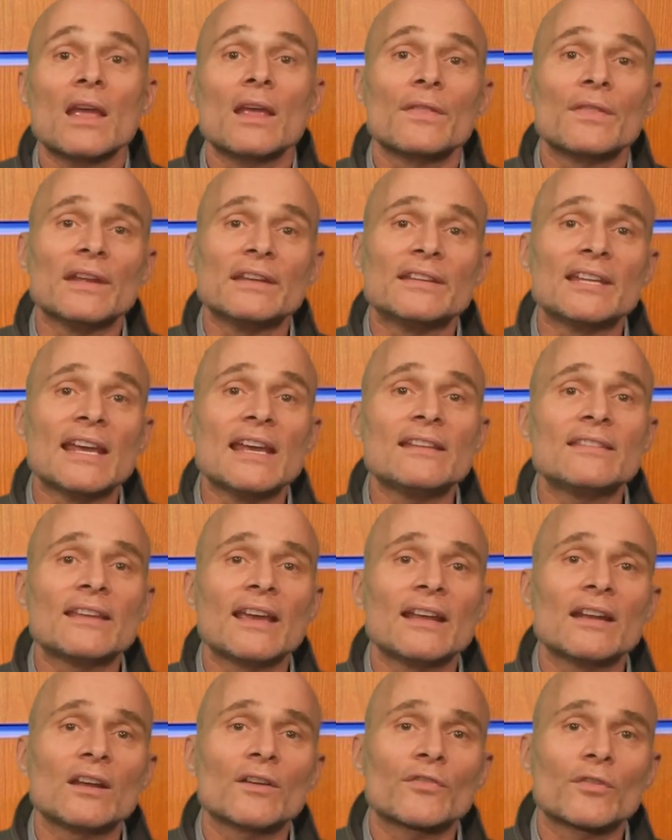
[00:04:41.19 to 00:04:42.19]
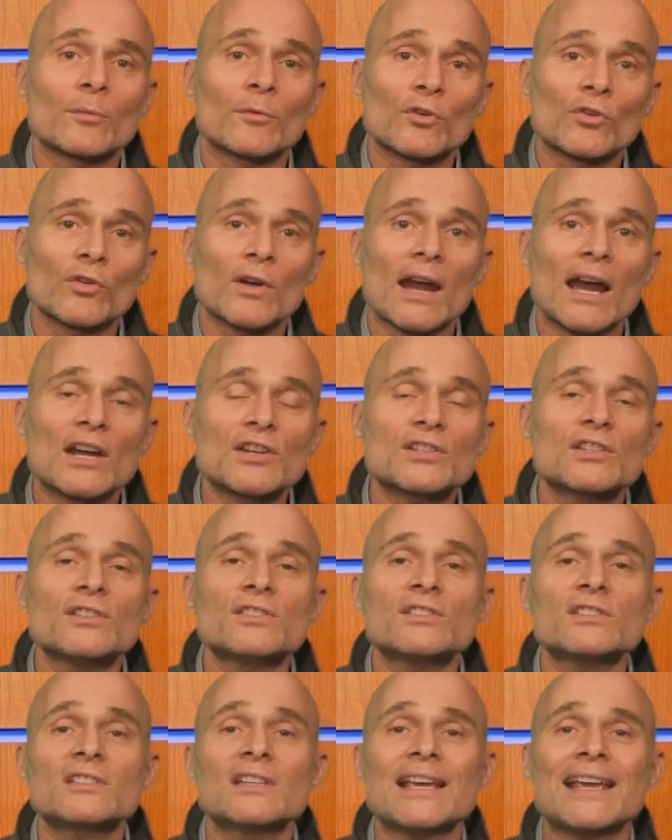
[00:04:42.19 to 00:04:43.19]
They take data from
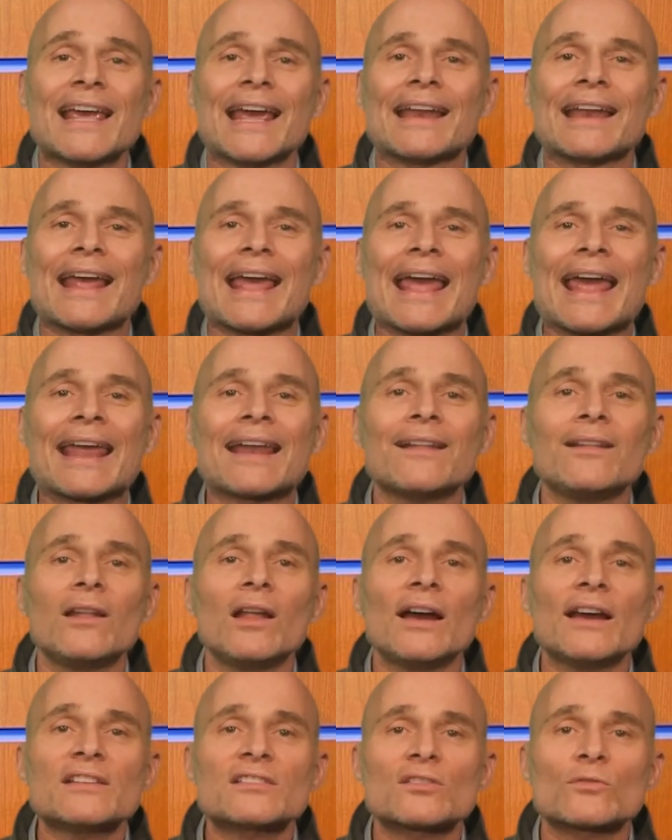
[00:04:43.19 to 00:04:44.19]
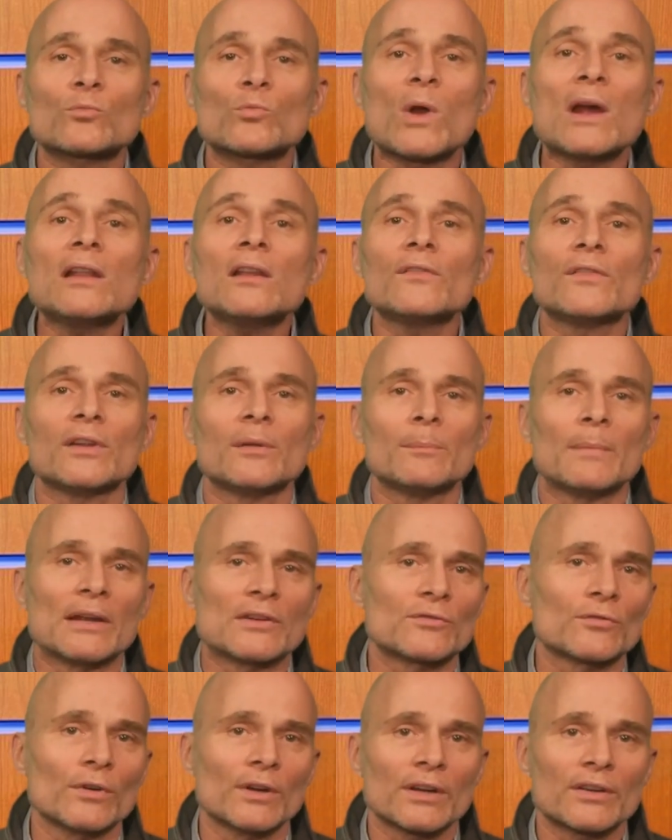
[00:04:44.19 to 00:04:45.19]
crashes and analyze the relevant
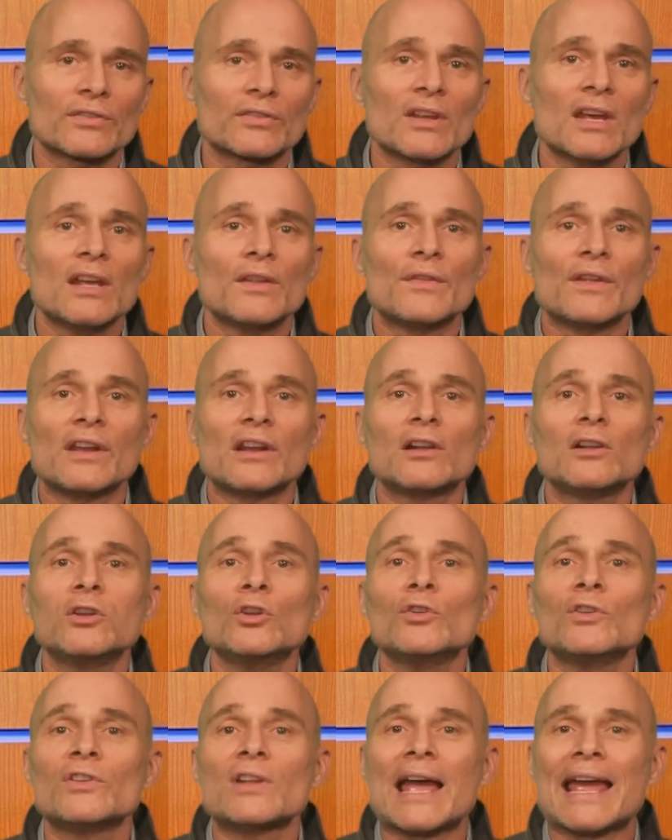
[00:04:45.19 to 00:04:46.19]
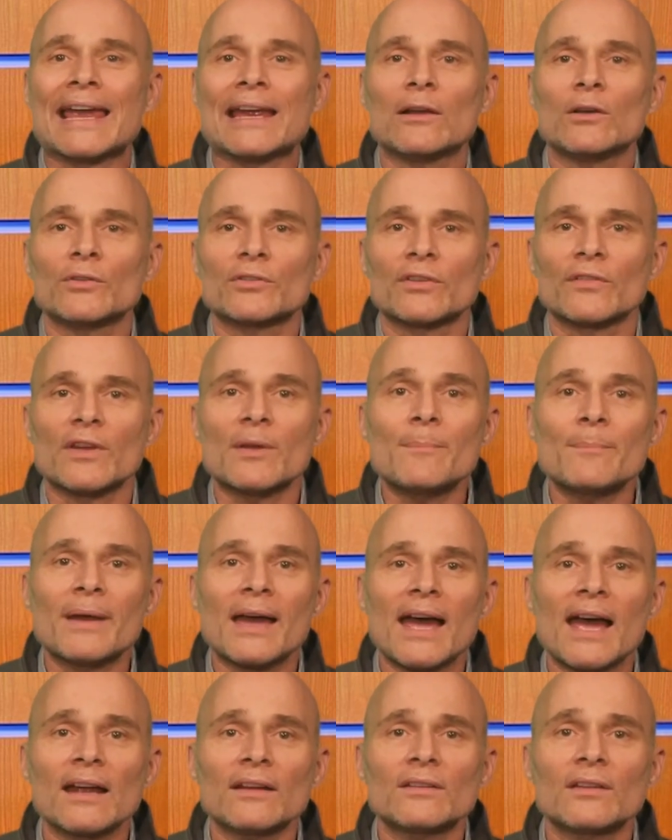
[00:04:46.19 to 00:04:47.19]
metrics that include angles of
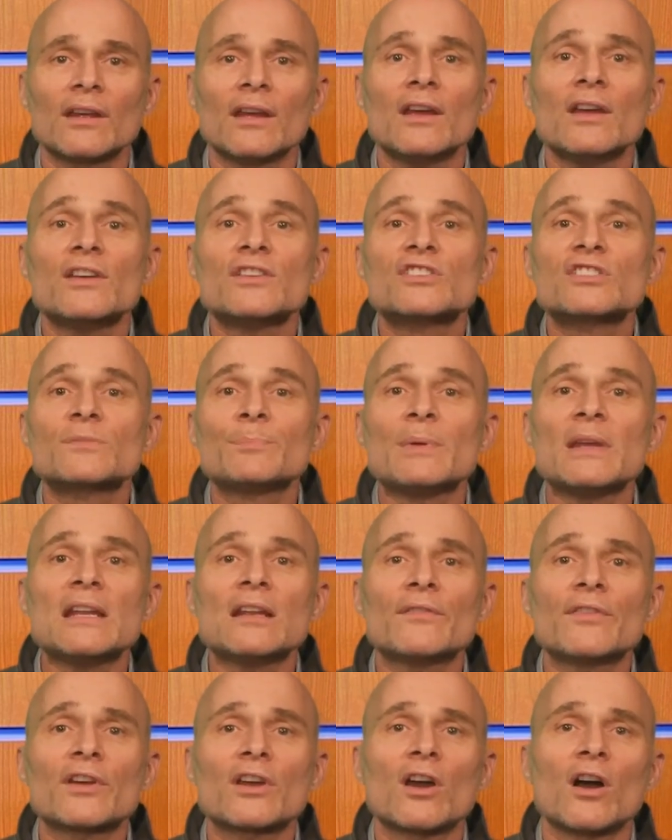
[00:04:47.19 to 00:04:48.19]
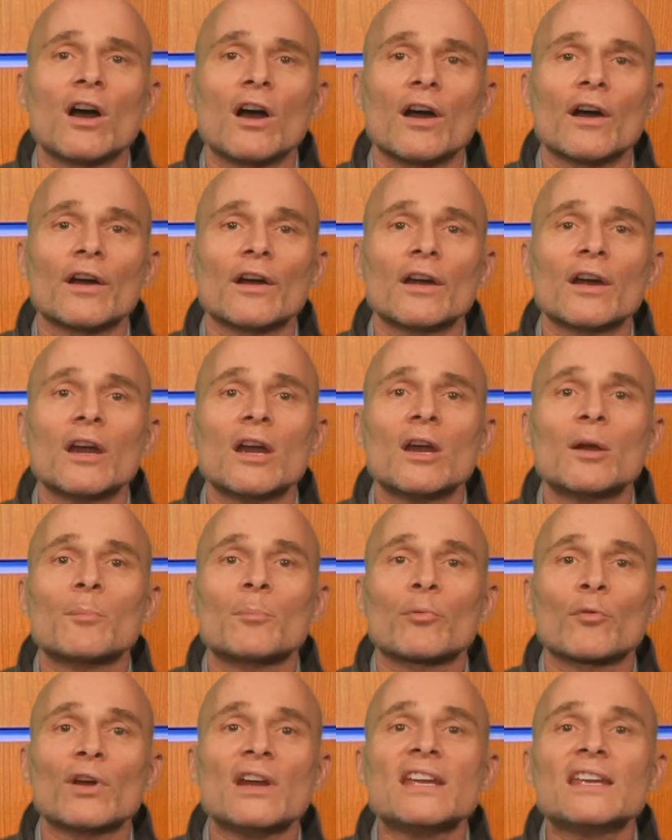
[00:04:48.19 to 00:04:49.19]
impact, speed of the car,
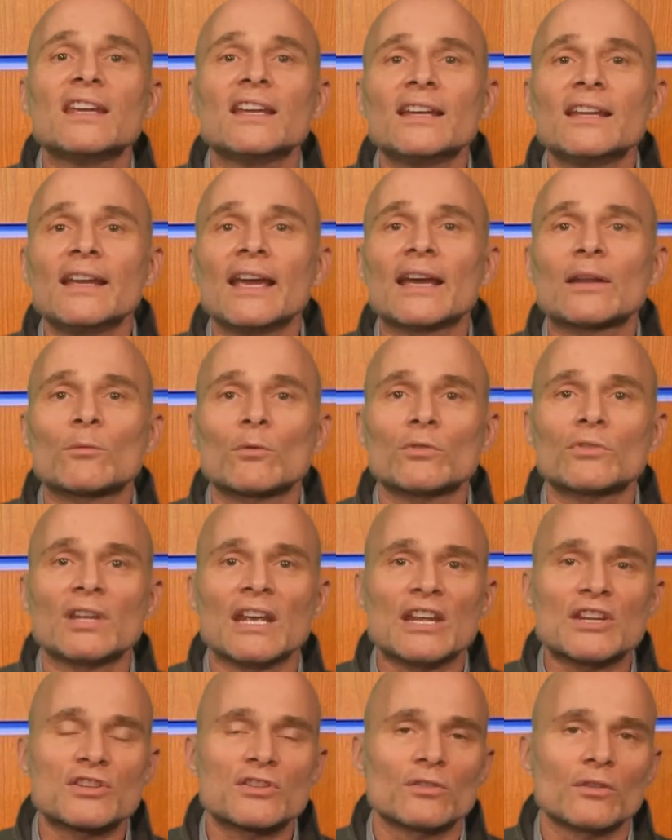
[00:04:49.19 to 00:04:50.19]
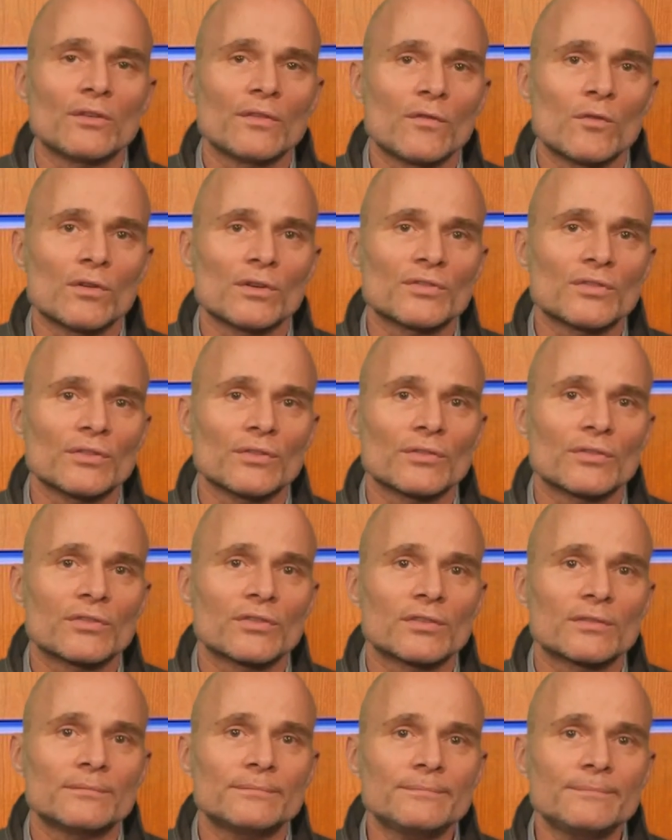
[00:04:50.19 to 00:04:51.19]
braking, and rotational forces.